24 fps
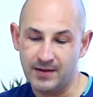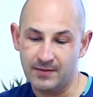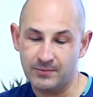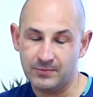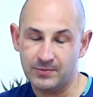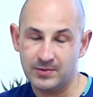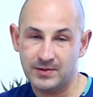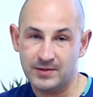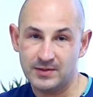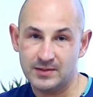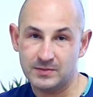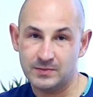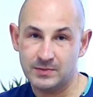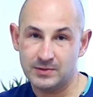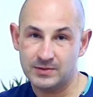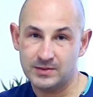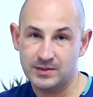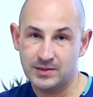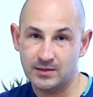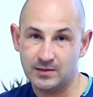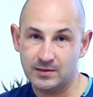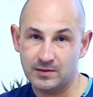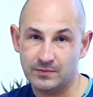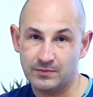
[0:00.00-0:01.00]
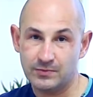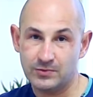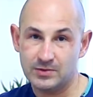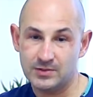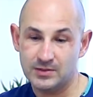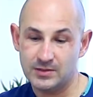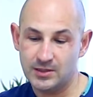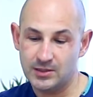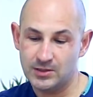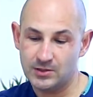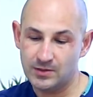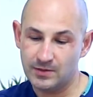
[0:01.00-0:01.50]
with this particular
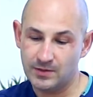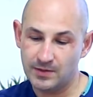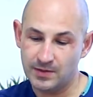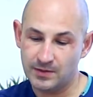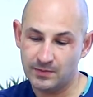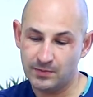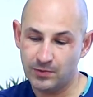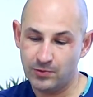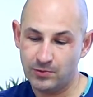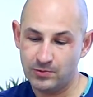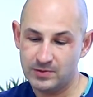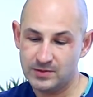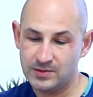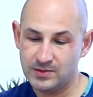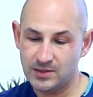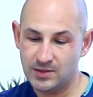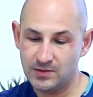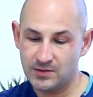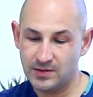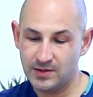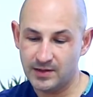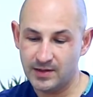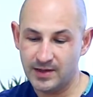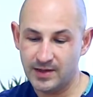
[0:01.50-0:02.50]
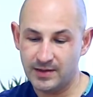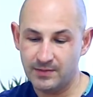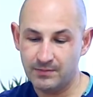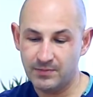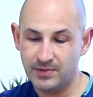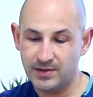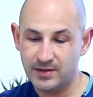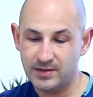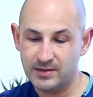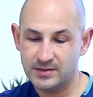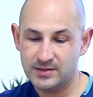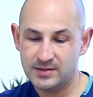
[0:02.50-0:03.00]
procedure, the posterior
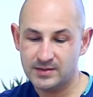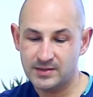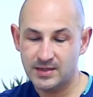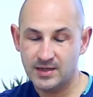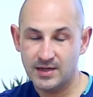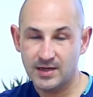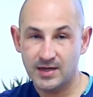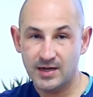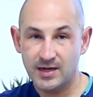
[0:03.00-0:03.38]
implants